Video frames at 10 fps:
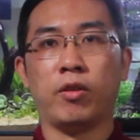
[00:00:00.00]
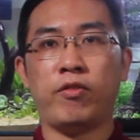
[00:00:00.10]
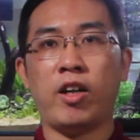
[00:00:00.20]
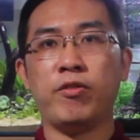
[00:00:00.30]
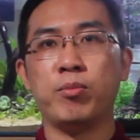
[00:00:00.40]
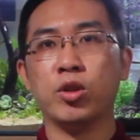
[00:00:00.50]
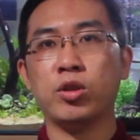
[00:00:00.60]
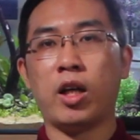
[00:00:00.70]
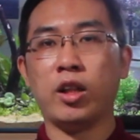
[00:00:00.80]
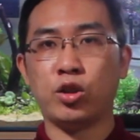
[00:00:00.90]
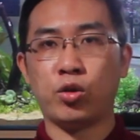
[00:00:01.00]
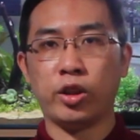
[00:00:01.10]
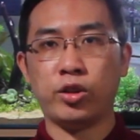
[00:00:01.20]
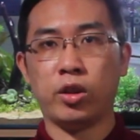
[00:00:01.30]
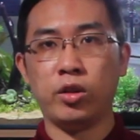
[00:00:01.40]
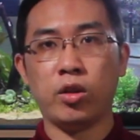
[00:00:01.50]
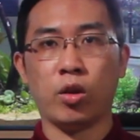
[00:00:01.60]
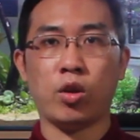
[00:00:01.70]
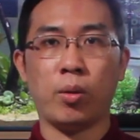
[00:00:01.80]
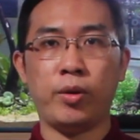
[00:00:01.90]
the 5 most asked questions
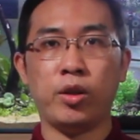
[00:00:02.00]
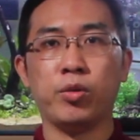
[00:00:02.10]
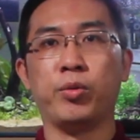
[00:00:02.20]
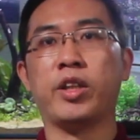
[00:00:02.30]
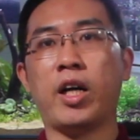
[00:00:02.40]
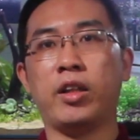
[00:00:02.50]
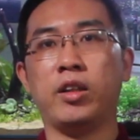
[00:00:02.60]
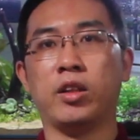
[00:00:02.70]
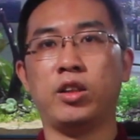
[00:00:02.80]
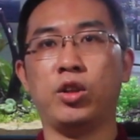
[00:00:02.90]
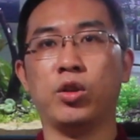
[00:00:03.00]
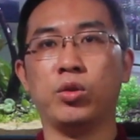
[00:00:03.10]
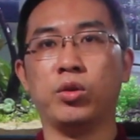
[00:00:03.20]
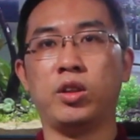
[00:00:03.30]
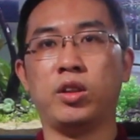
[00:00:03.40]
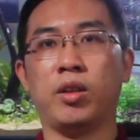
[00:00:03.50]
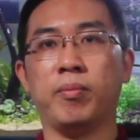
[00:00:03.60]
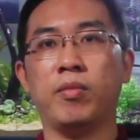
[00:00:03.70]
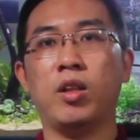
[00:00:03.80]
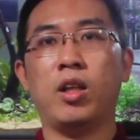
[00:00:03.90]
or topic regarding the CO2
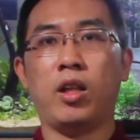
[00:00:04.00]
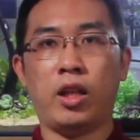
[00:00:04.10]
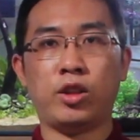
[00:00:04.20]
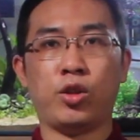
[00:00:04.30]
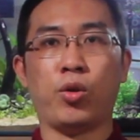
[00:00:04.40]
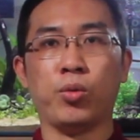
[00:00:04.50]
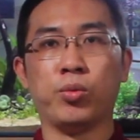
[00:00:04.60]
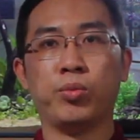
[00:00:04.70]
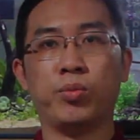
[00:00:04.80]
system. Let's go.